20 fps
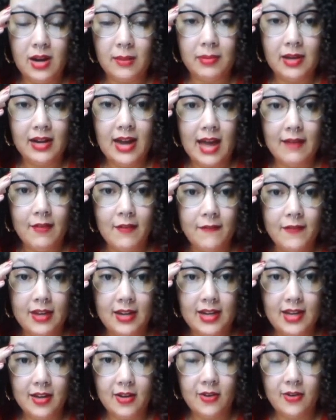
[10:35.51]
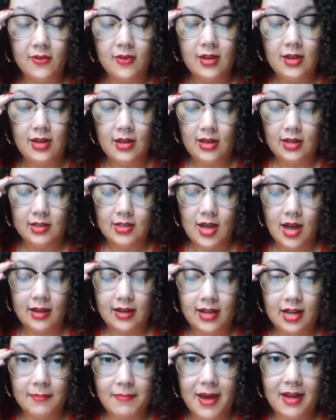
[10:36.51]
I'm going to have a video
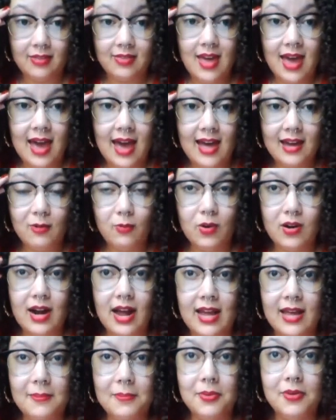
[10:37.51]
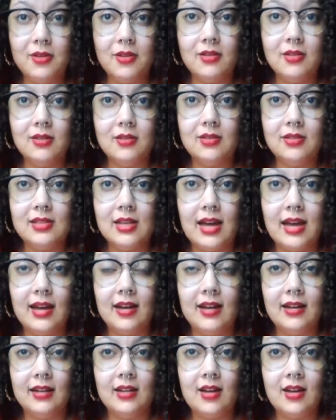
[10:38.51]
talking about that where I pull uh,